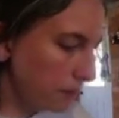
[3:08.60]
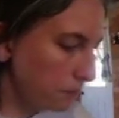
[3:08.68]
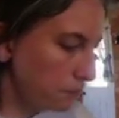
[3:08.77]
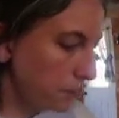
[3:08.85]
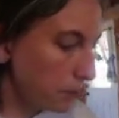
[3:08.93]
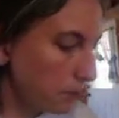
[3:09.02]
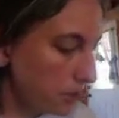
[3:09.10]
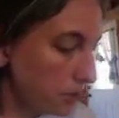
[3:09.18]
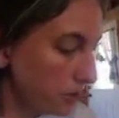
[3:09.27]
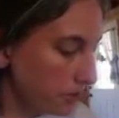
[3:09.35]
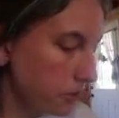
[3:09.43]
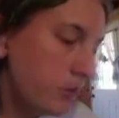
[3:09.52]
Number
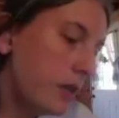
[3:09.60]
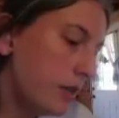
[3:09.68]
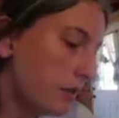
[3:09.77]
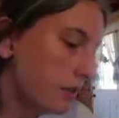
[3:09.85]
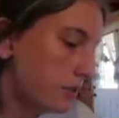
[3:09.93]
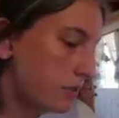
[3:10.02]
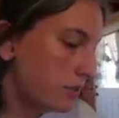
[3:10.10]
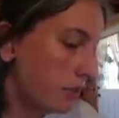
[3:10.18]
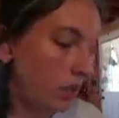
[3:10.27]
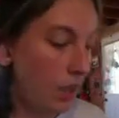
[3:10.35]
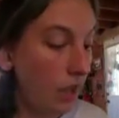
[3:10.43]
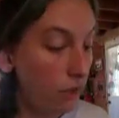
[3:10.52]
two is,
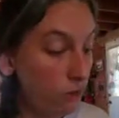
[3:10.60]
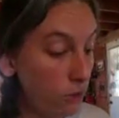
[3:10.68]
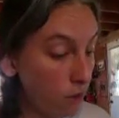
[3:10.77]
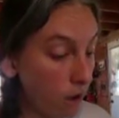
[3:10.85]
if you